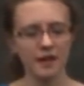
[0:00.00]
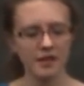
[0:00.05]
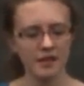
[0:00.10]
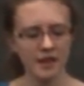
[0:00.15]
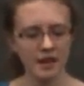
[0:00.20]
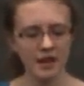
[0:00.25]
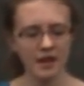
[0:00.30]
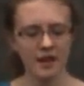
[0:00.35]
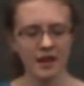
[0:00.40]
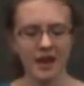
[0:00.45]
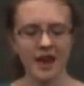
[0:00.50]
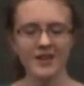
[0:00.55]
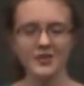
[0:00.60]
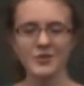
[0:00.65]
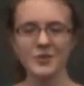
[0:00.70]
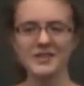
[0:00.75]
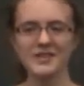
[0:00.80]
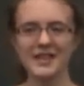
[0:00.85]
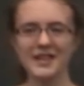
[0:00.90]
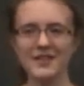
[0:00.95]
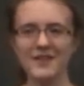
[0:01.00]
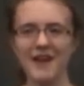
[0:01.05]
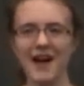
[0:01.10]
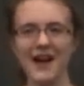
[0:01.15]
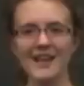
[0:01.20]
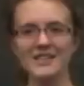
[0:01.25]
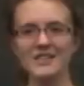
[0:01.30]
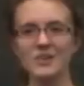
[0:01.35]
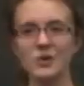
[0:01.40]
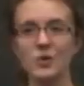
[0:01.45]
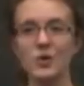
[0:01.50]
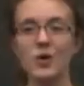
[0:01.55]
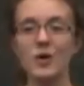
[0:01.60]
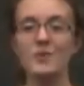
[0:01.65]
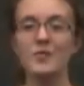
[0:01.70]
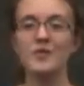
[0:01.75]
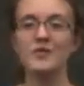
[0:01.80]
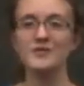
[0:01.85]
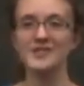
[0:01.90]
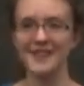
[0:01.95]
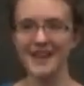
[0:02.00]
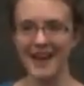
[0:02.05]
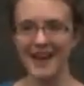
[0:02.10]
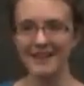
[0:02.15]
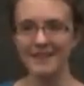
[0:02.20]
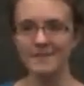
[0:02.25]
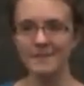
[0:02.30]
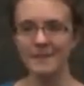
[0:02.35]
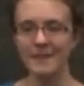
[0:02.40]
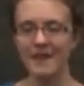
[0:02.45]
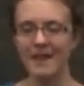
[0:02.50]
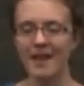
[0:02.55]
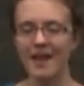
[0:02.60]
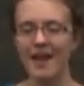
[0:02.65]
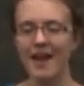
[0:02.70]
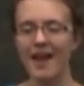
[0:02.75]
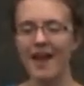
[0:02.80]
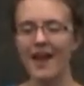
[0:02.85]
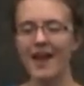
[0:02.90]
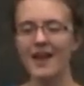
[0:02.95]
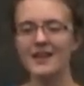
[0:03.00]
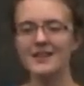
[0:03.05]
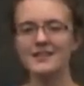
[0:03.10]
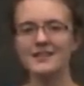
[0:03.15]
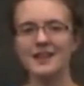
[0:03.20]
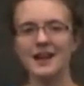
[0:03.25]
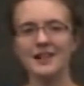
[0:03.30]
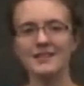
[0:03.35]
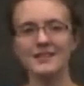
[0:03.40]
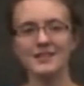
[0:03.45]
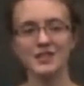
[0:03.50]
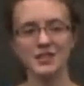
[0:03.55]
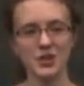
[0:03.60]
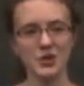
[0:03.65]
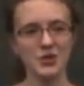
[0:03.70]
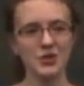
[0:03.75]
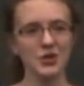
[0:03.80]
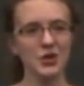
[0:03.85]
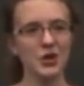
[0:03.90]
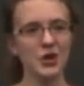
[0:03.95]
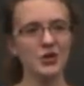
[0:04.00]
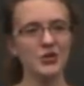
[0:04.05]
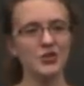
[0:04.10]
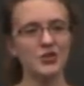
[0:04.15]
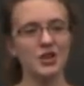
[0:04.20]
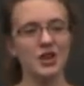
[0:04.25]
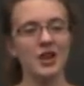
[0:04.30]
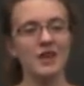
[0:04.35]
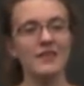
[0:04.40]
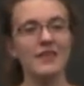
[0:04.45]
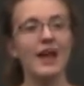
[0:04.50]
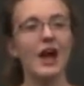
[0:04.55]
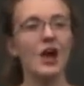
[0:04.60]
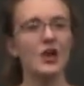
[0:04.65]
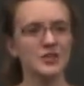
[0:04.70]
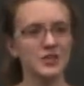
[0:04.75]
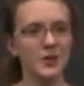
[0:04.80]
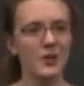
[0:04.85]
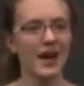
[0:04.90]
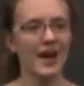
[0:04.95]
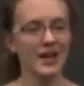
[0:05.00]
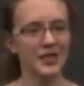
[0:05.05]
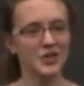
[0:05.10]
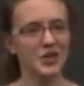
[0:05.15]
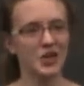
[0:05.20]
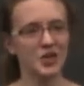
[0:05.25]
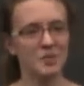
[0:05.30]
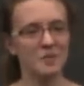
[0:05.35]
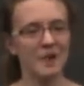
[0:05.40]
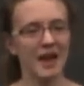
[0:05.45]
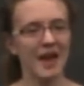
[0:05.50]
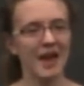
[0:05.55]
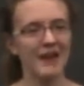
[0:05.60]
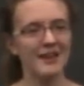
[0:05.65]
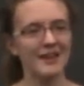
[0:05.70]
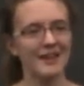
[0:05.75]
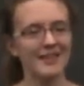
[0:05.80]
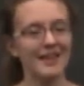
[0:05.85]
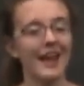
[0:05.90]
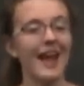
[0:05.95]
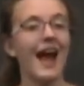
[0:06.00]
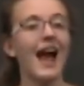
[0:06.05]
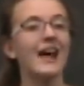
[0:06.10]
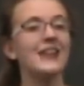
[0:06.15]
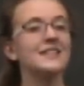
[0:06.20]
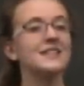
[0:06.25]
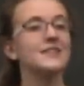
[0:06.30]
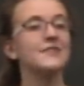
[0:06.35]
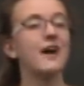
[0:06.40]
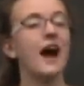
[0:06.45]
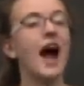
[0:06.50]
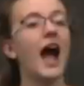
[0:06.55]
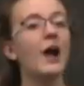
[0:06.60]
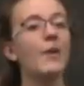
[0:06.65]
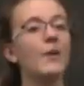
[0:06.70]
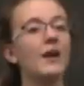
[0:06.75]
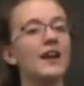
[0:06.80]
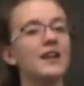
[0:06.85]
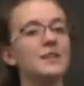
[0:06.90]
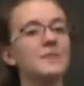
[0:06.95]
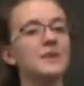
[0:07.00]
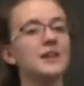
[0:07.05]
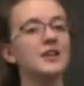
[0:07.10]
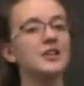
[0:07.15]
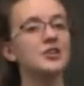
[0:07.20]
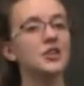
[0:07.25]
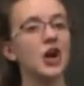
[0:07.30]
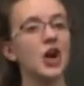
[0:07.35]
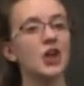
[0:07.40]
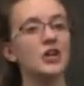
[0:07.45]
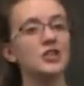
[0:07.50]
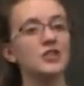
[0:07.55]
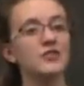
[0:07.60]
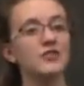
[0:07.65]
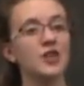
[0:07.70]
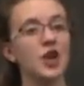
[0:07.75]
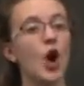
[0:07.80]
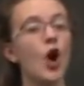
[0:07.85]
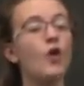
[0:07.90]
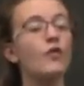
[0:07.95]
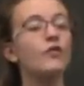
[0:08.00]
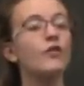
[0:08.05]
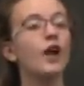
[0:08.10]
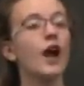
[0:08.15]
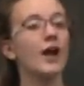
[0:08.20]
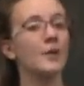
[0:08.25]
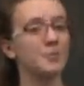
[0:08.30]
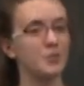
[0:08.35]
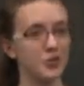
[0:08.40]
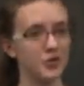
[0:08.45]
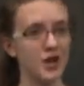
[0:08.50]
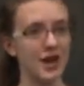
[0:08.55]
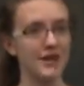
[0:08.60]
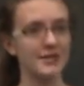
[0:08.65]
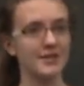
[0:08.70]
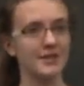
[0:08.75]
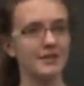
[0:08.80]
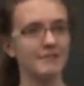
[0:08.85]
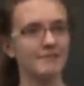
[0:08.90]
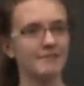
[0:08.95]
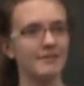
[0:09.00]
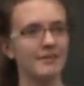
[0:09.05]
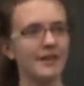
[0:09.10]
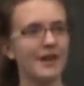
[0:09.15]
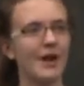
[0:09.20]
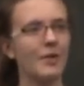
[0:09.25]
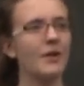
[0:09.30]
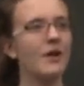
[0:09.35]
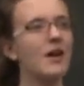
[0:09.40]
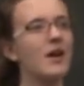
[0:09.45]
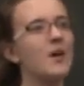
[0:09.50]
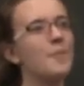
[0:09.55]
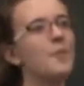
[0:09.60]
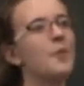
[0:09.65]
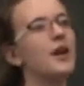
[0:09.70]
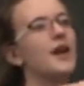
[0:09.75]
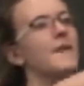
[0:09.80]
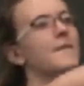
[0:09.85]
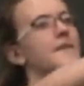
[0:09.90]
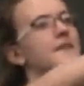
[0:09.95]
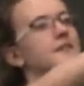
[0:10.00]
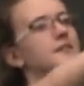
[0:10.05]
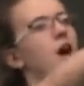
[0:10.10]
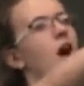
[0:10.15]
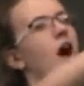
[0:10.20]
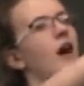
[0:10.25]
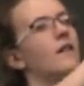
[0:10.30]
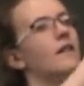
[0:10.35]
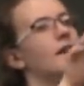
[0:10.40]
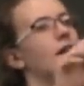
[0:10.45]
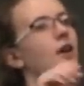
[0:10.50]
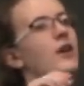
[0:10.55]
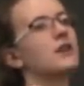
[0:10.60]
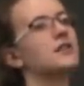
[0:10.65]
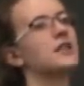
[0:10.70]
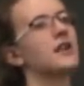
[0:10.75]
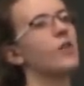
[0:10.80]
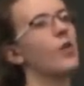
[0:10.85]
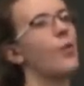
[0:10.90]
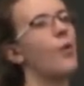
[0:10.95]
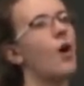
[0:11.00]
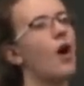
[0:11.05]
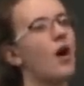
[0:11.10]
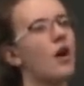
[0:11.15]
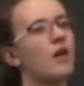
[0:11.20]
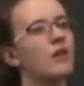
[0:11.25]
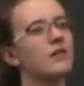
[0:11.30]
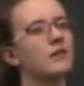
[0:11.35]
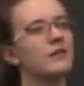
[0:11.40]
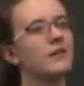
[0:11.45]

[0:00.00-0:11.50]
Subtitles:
And towards the end of high school, we moved again. And at this new church, they also had a church band, and they asked if I wanted to be in charge of the overhead projector, putting up the song lyrics on the wall.